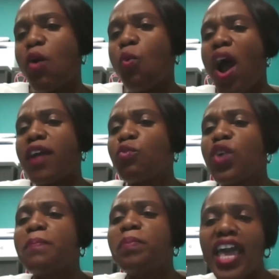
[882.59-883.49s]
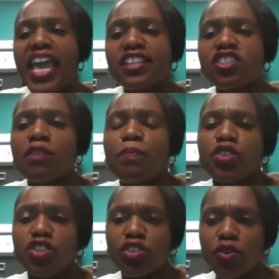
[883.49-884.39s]
what we plan to
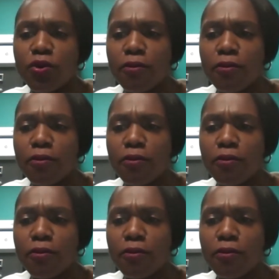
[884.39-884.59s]
pursue.